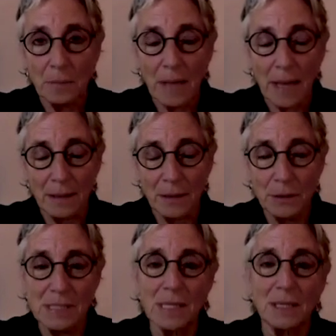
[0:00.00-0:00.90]
had the
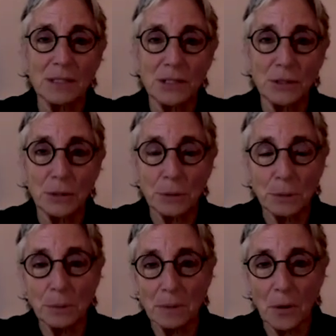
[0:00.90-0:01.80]
good sense
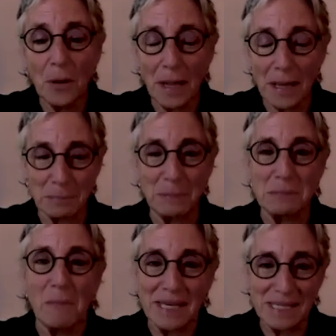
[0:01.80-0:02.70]
to call
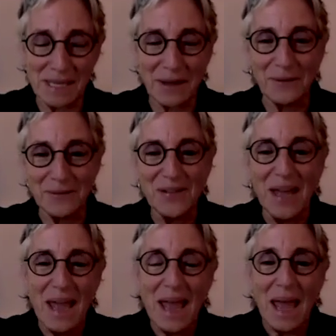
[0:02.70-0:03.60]
hospice myself
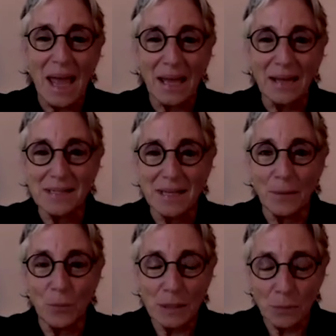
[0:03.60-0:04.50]
and
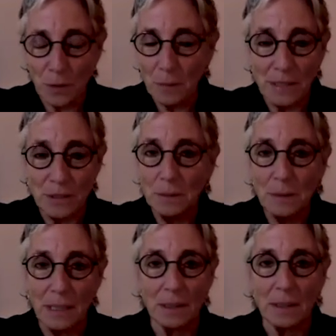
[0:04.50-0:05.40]
say, what do I do
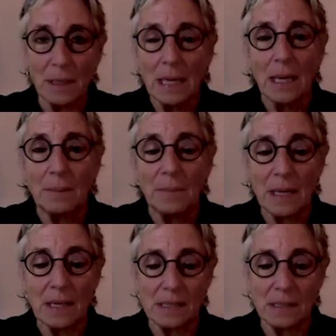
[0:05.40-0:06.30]
here?
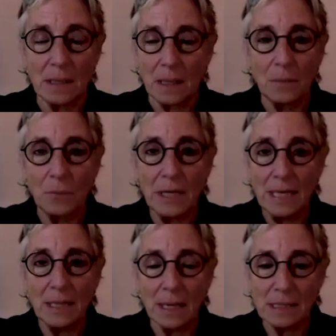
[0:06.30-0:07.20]
Because we
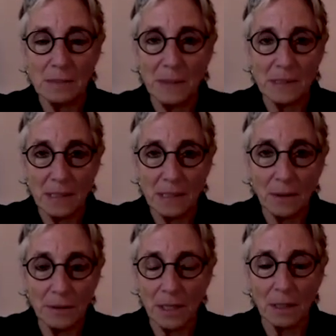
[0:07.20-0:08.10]
need hospice and
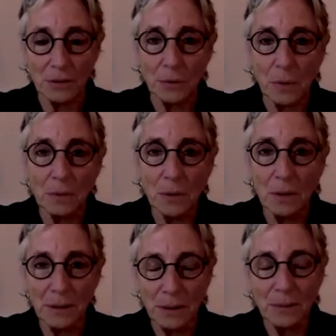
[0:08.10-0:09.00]
her doctor won't
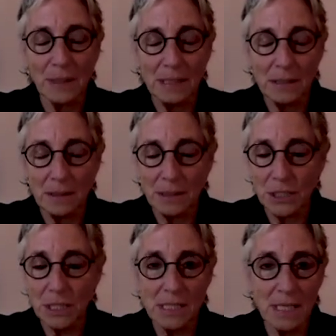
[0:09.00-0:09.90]
call you. And
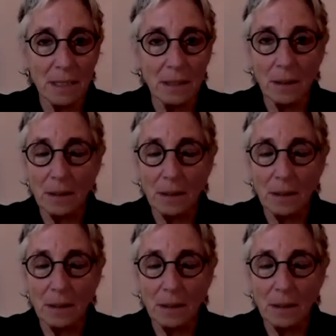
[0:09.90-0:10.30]
she said,